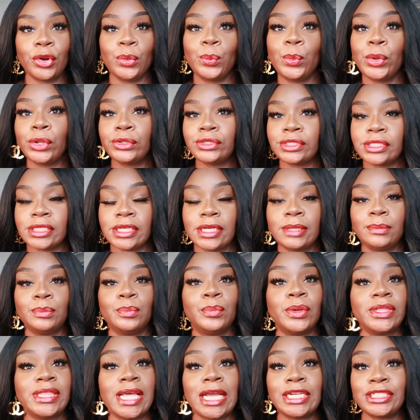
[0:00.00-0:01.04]
We'll see.
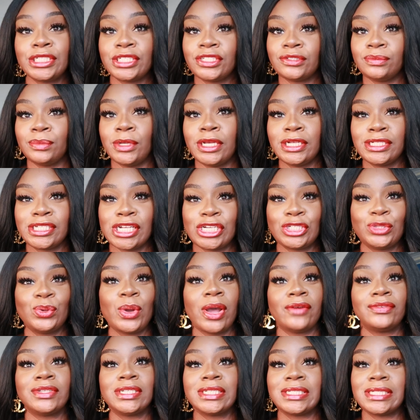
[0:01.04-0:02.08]
But that just means that you
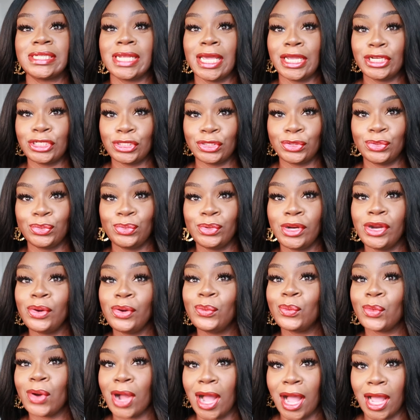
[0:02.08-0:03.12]
have to stay tuned
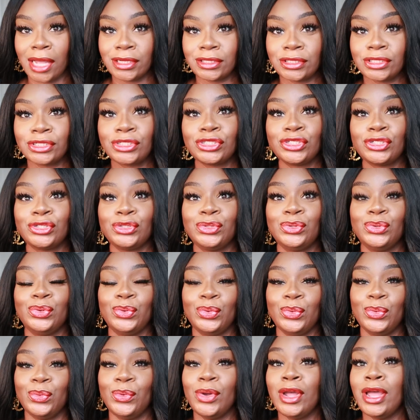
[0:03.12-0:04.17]
and watch
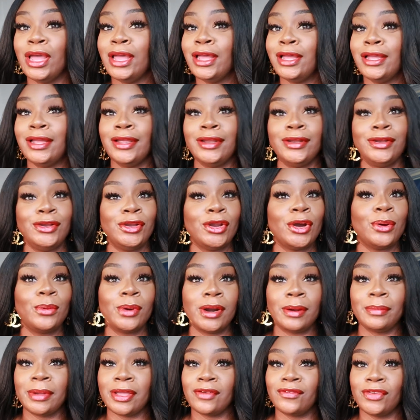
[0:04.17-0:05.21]
to know what
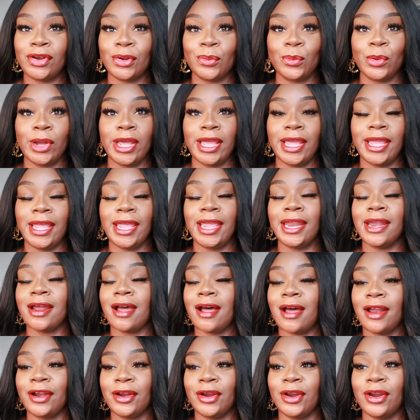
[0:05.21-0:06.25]
I'm giving away in
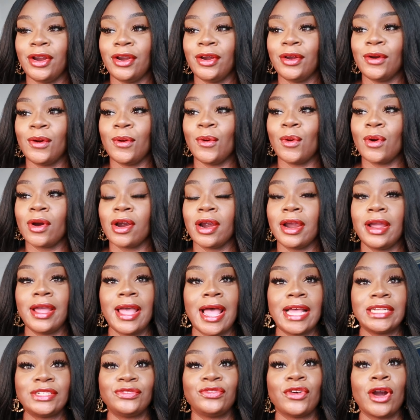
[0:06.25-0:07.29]
honor or
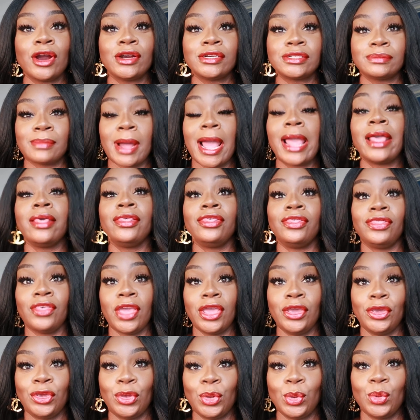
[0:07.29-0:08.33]
as far as my
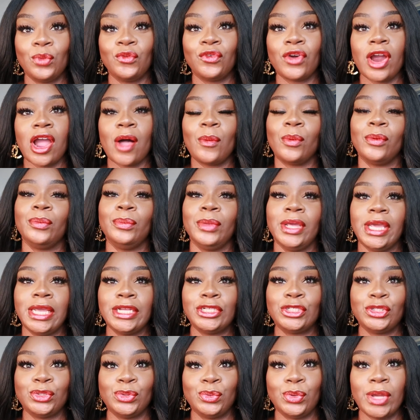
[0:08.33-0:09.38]
thank you for helping me
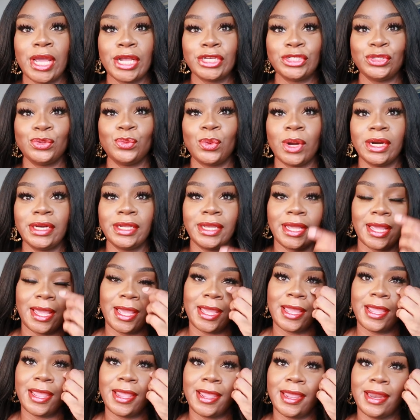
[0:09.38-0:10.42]
to get to
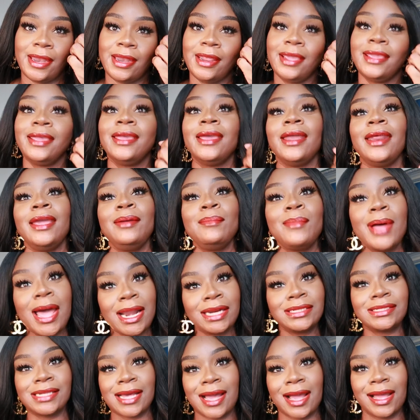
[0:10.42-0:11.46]
1k and getting
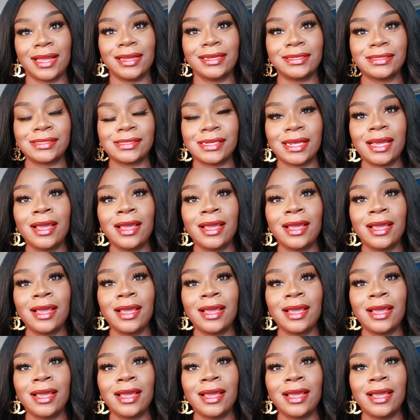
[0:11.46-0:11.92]
monetized.